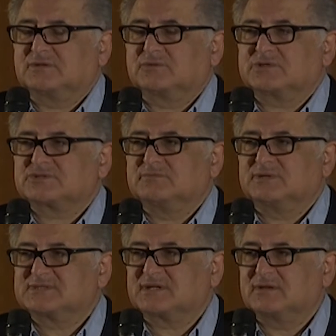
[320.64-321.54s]
question
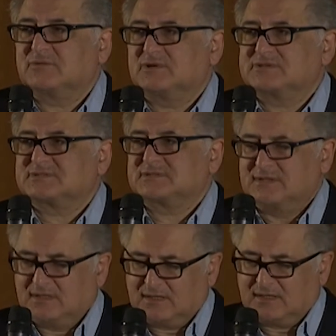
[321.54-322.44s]
basically was
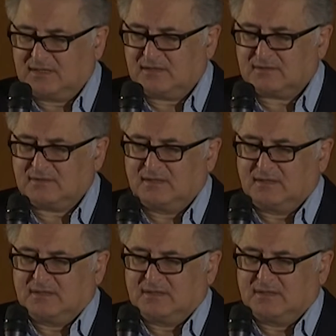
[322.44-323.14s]
here,